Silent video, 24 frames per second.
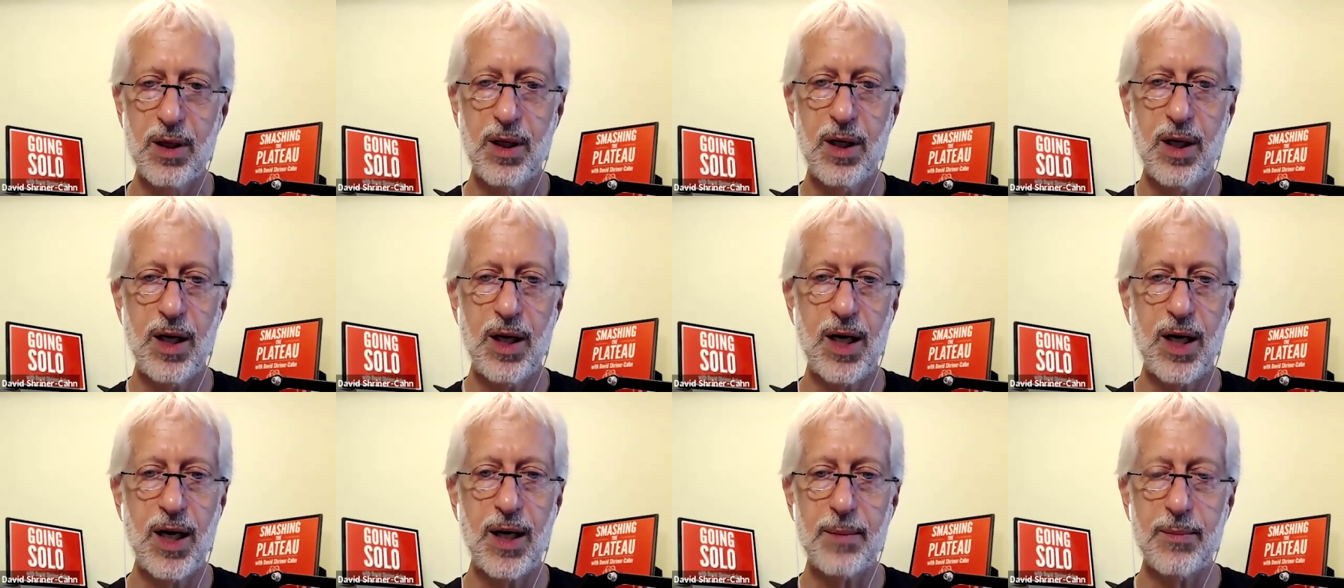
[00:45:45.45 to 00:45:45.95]

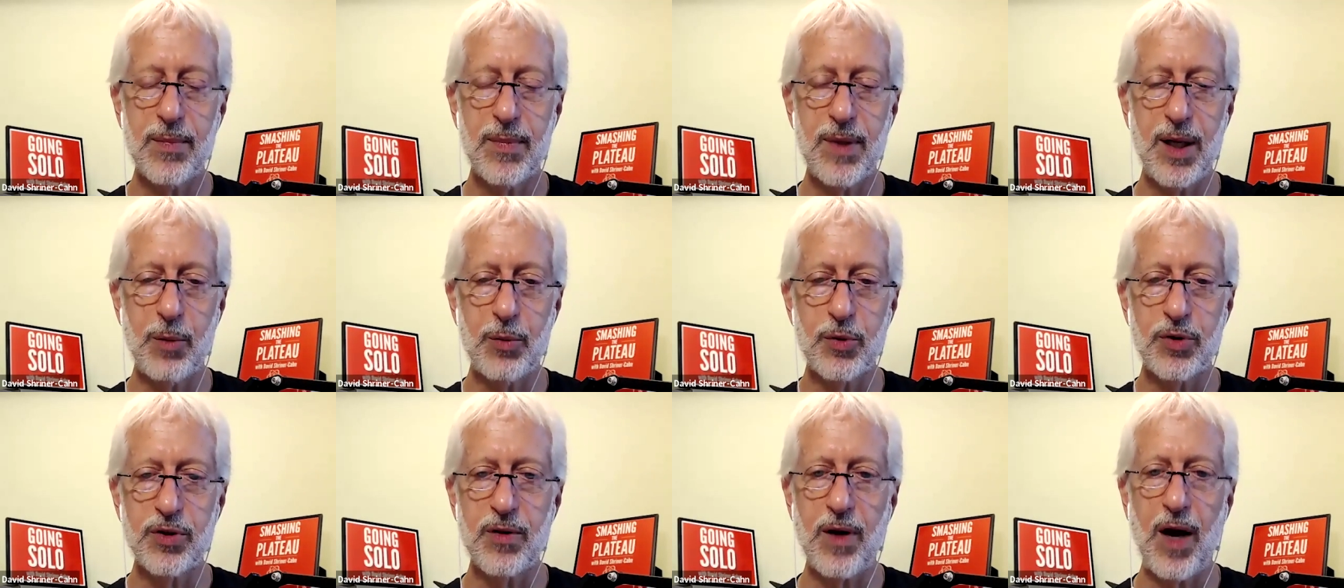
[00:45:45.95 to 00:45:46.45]
um, it
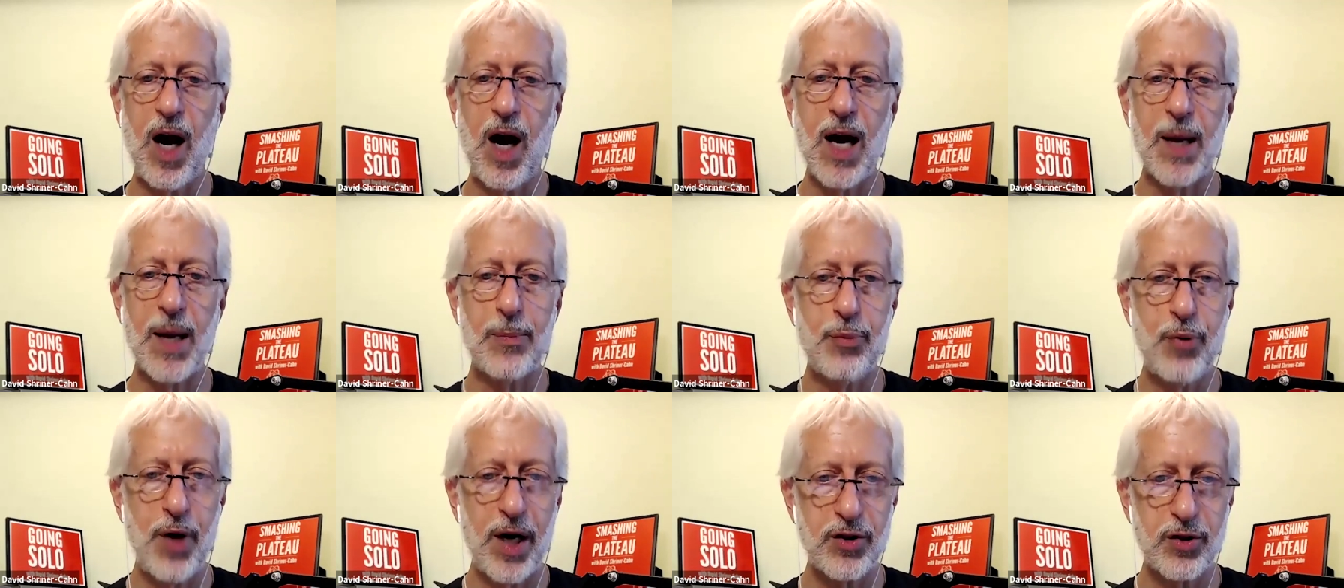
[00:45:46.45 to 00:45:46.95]
was a high
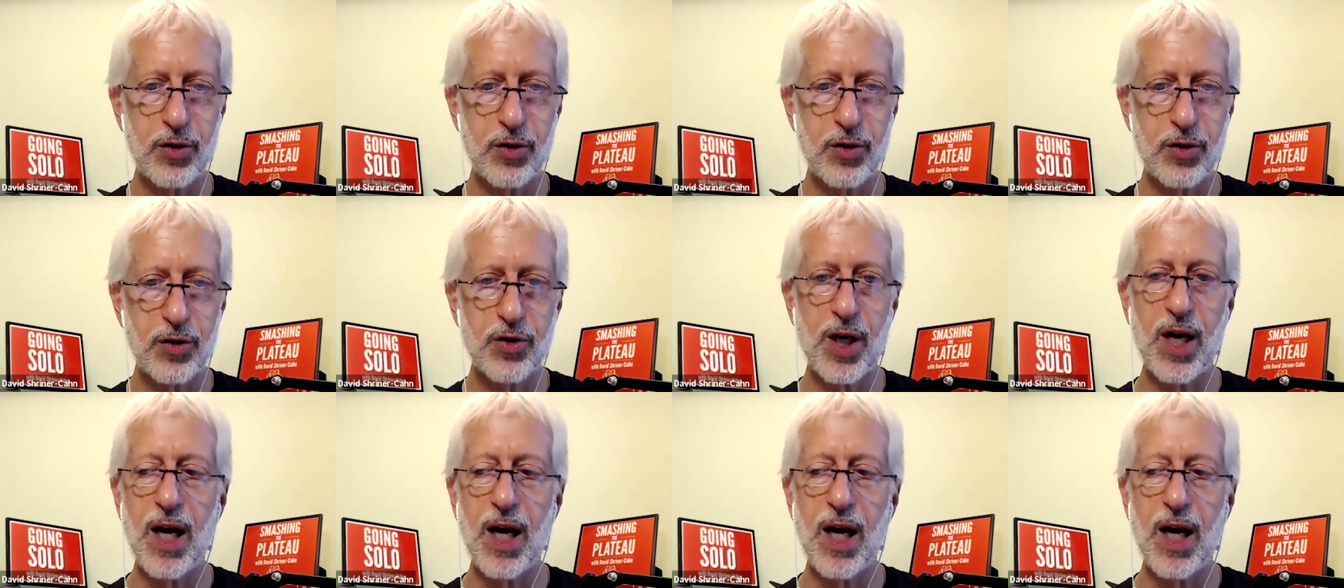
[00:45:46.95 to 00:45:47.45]
pressure
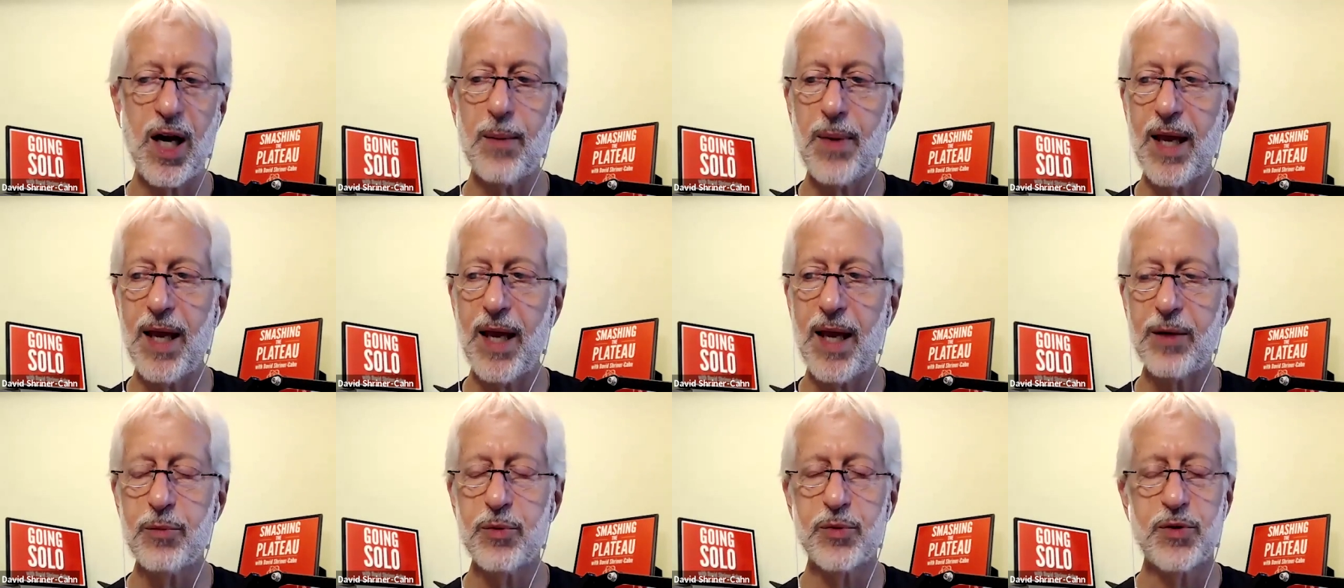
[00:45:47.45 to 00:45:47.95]
job
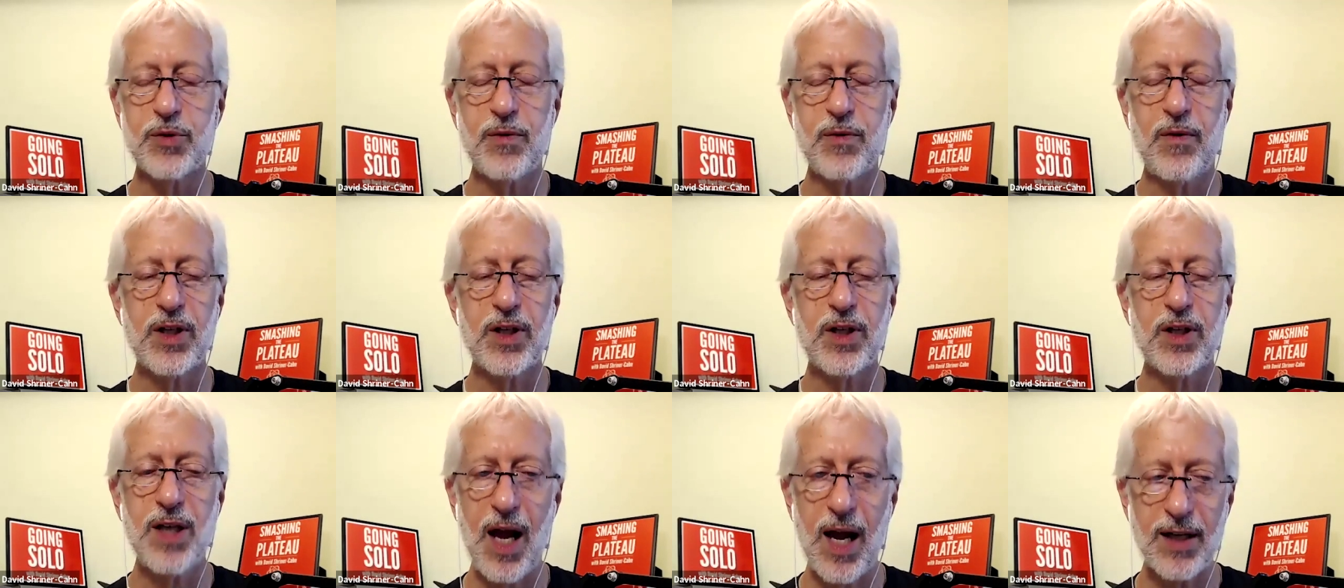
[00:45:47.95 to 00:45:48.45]
and it was
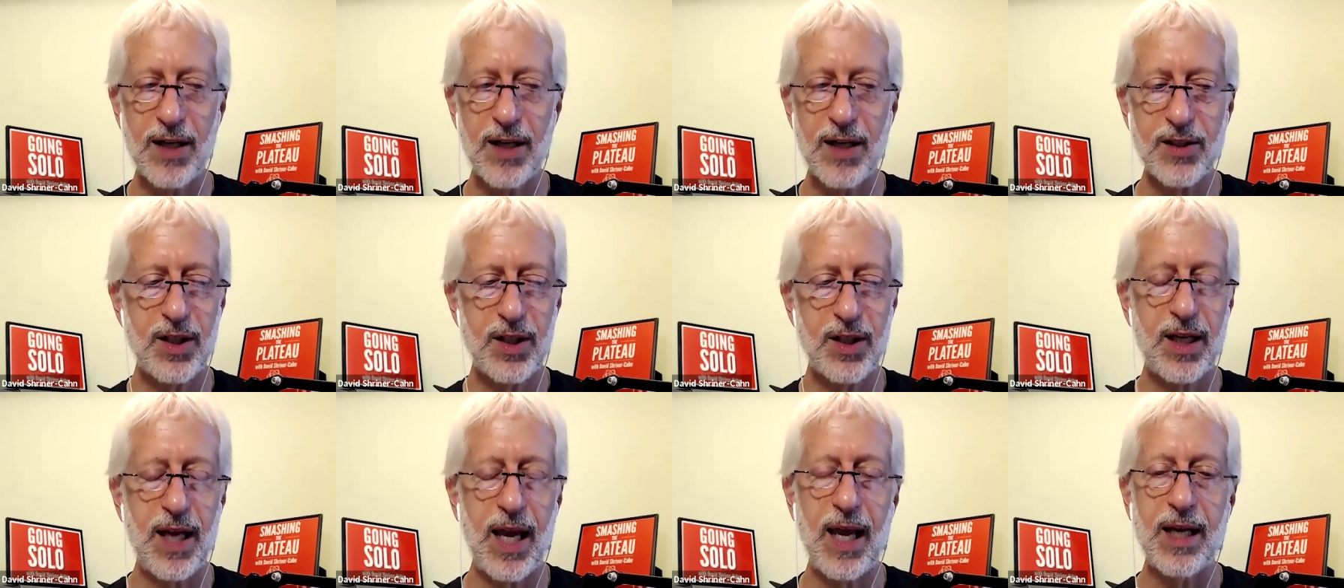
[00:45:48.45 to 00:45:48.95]
very
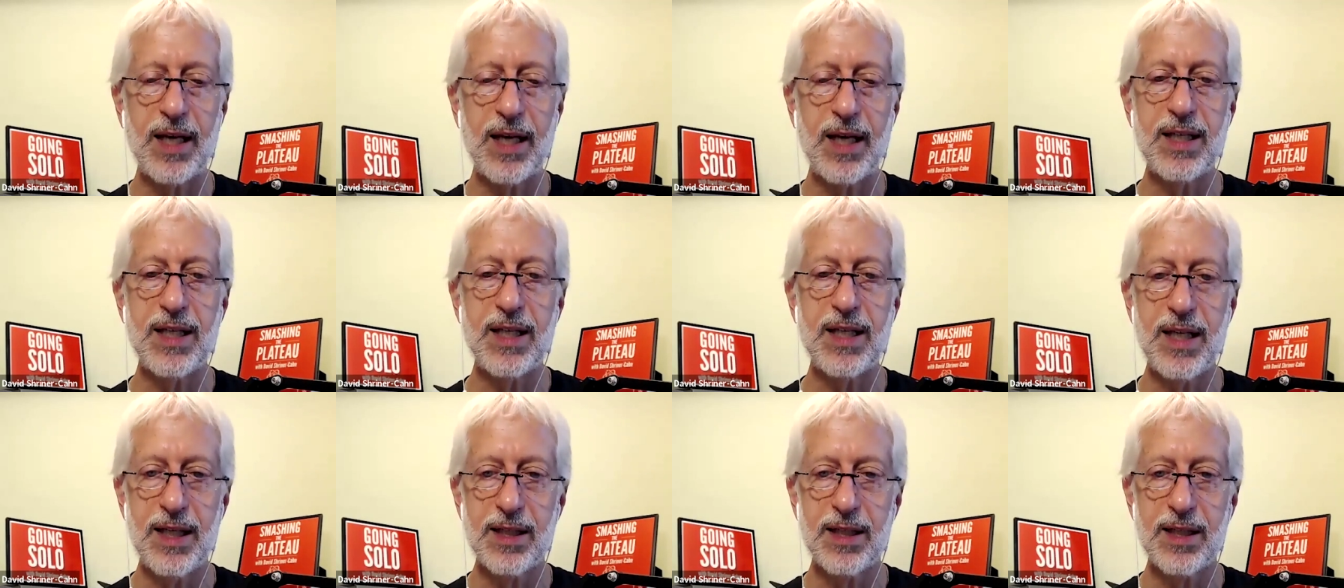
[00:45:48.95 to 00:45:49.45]
toxic and he
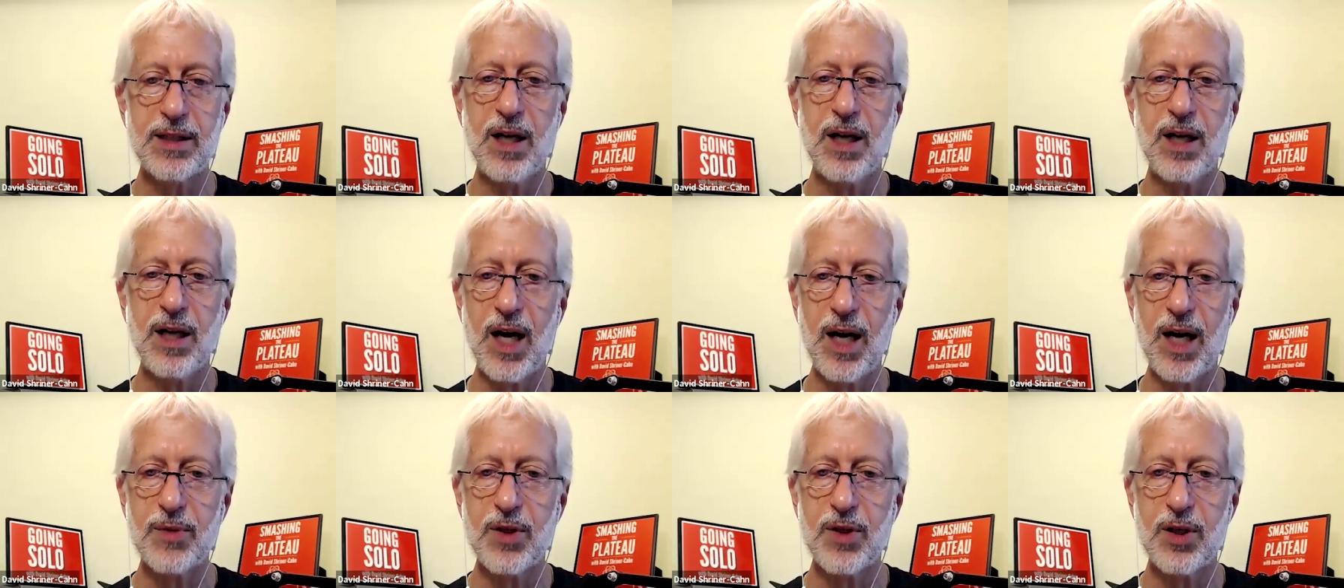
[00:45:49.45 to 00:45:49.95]
needed
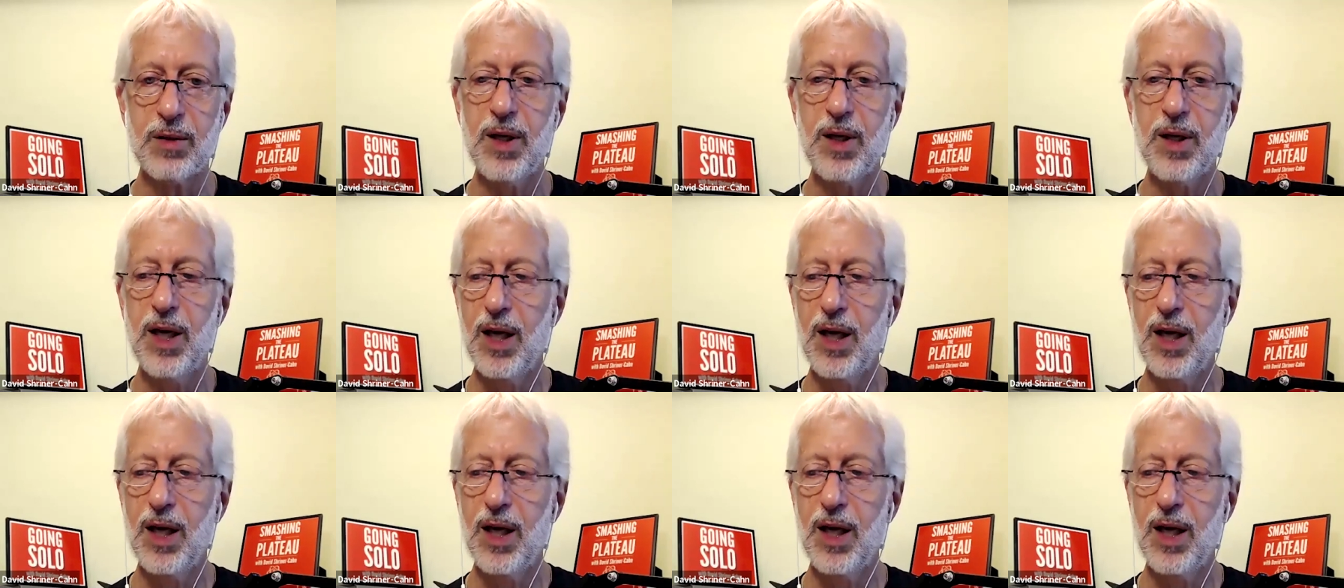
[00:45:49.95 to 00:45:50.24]
time to